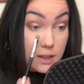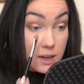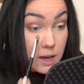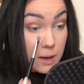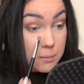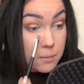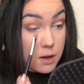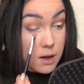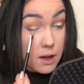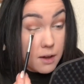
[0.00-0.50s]
Like,
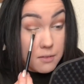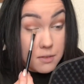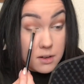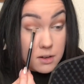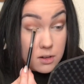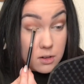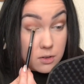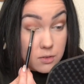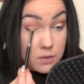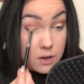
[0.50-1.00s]
I'm not
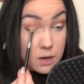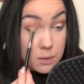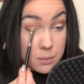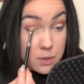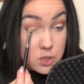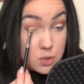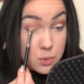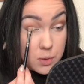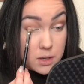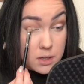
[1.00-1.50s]
having to do very
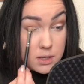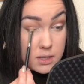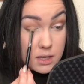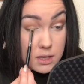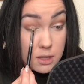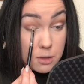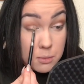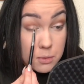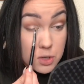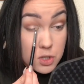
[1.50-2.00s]
much work to
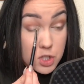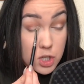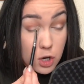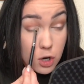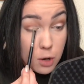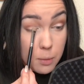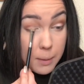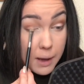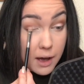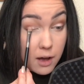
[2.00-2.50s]
get them to
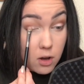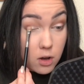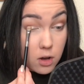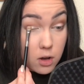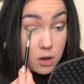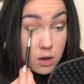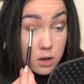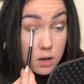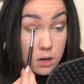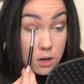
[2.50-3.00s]
show up at
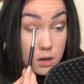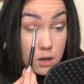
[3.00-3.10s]
all.